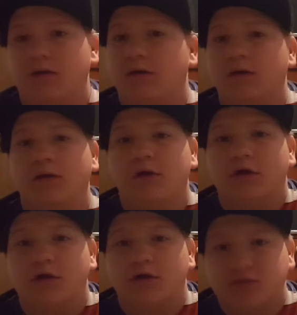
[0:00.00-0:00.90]
or
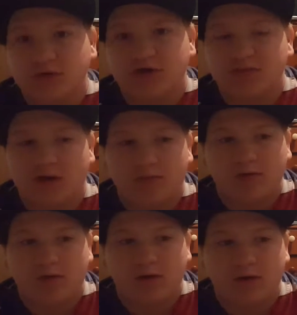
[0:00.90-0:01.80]
supposed to be
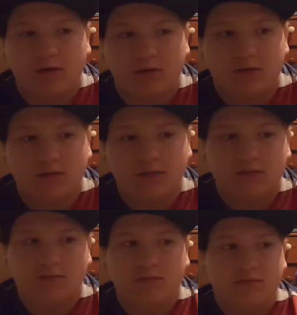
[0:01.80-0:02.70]
uploaded,
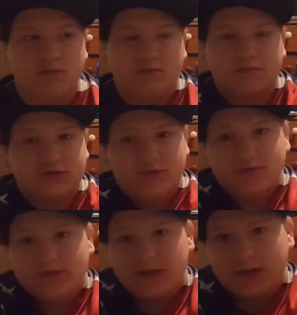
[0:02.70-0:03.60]
it's
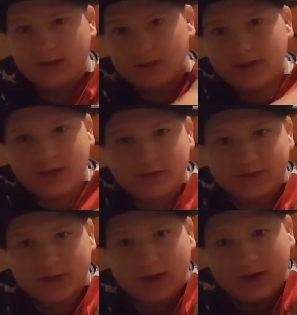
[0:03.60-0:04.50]
Tuesday.
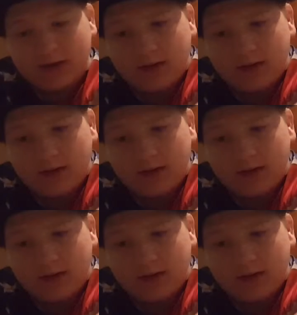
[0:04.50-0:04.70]
yesterday.